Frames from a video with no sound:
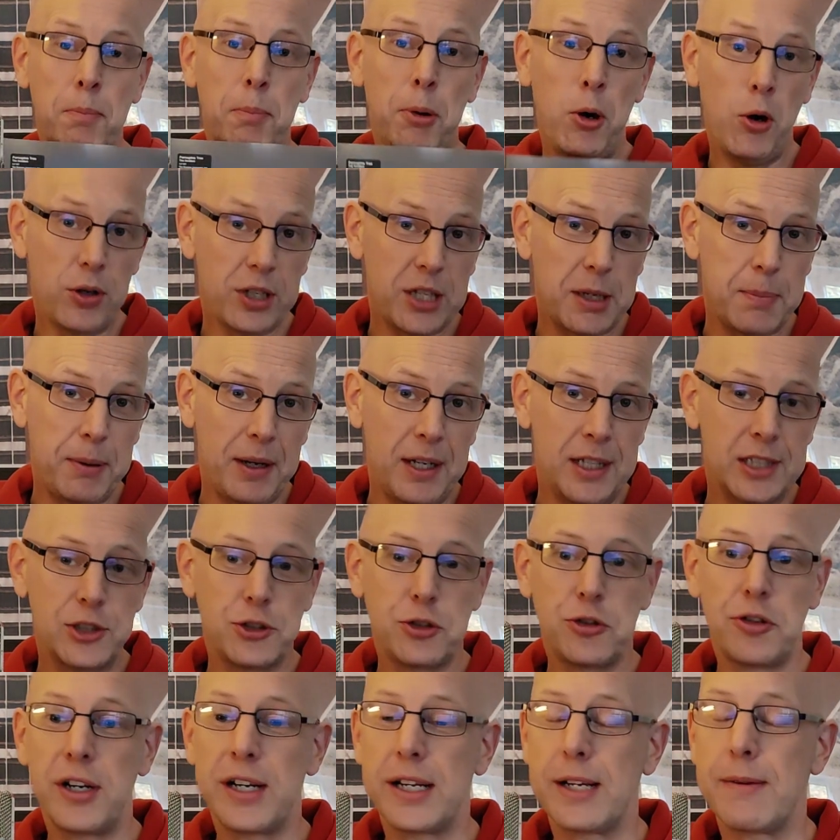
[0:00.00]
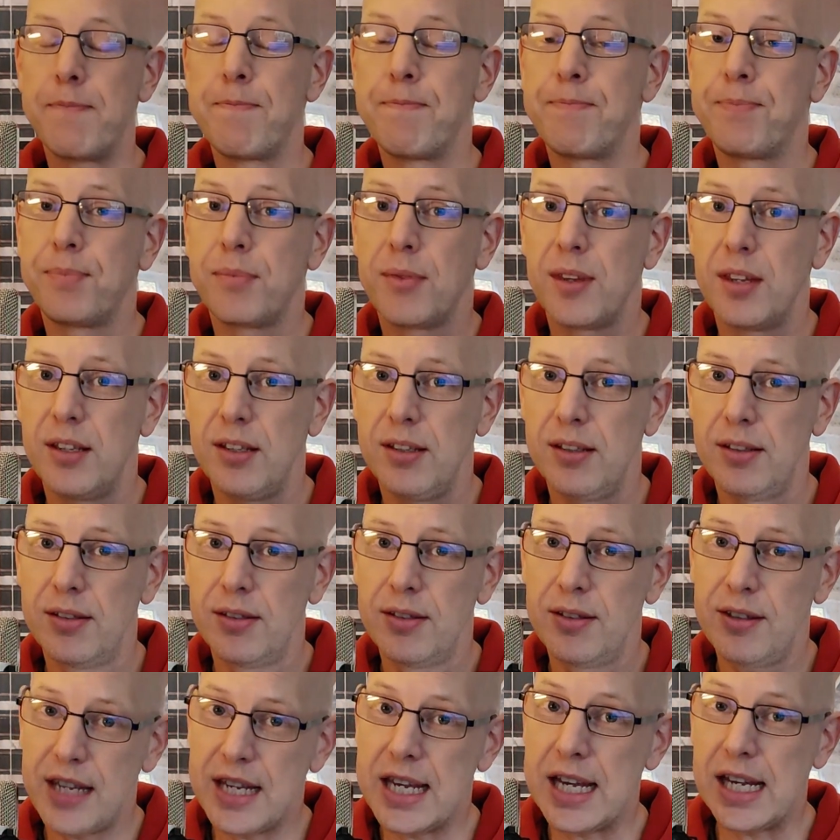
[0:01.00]
Porcupine Tree,
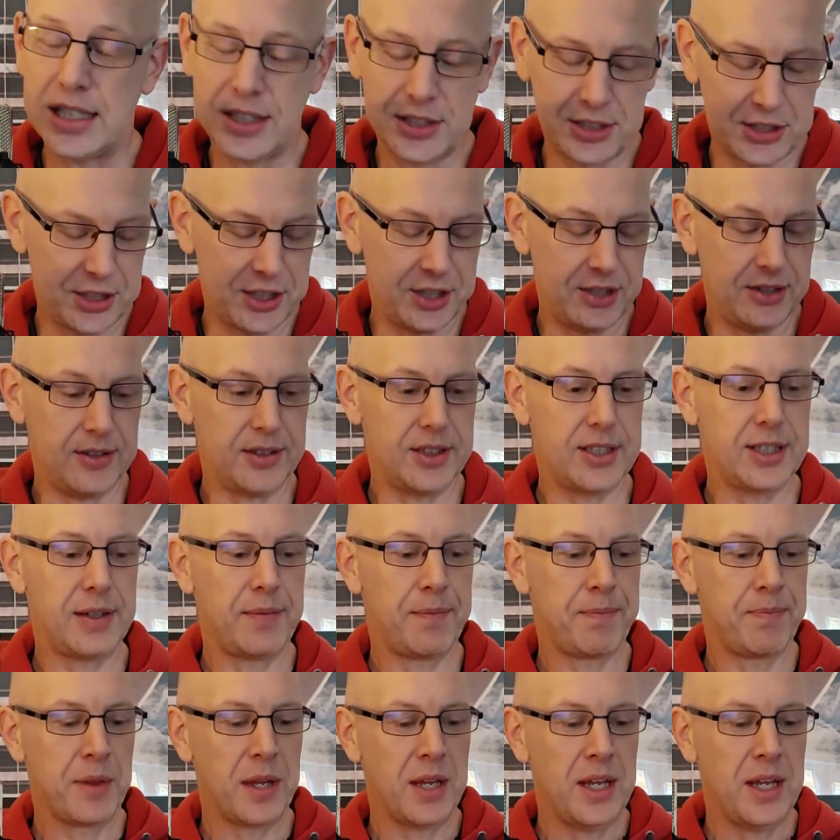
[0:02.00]
The Incident.